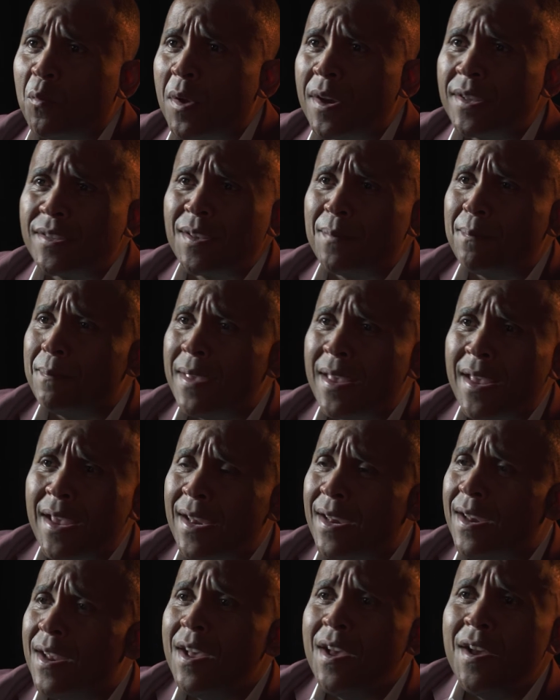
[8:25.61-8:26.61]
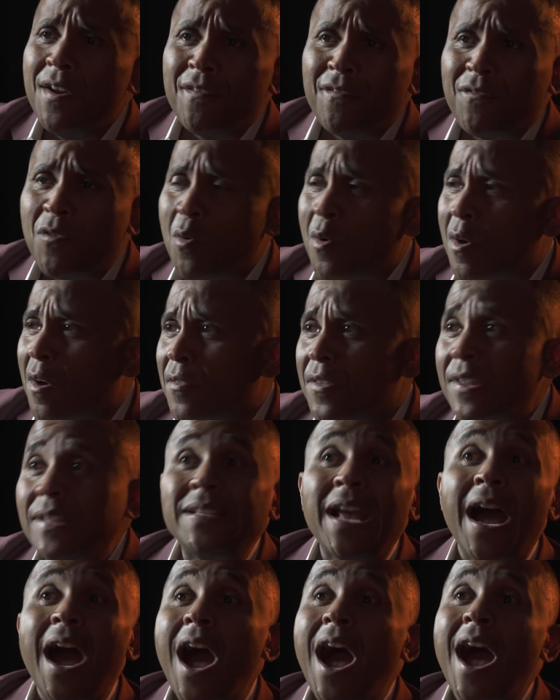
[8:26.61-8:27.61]
What does it mean for the
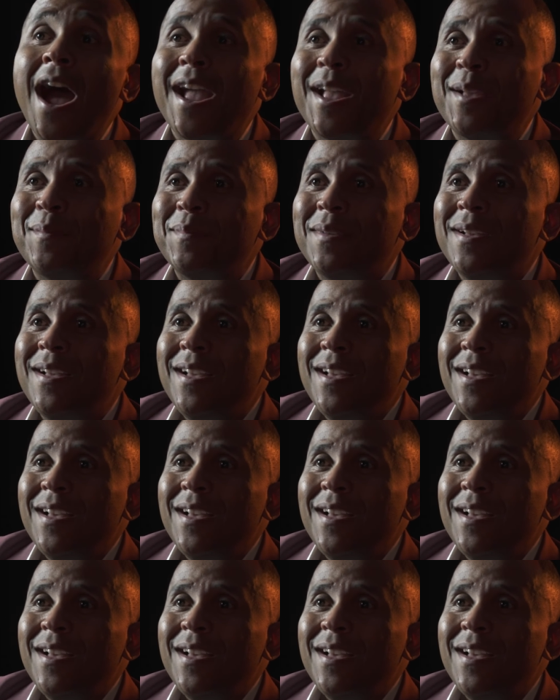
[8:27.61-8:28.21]
time